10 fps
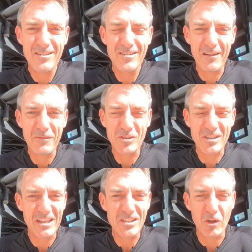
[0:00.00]

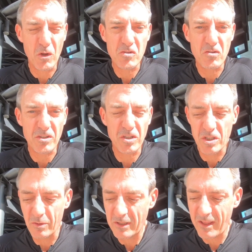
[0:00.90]
like it's got no structure
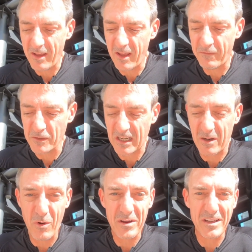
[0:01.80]
to it. It feels like
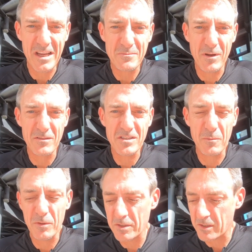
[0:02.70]
I'm wearing a nice pair of
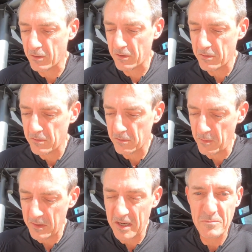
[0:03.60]
slippers or
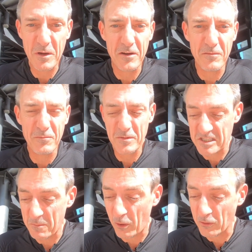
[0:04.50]
maybe a nice pair of
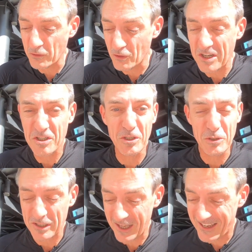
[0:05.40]
slip-on dress
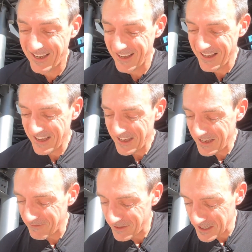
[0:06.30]
shoes. Like,
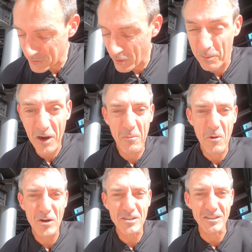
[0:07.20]
if these were a pair of
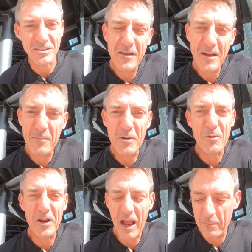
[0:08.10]
moccasins, I'd be
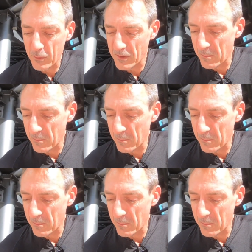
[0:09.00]
pretty happy with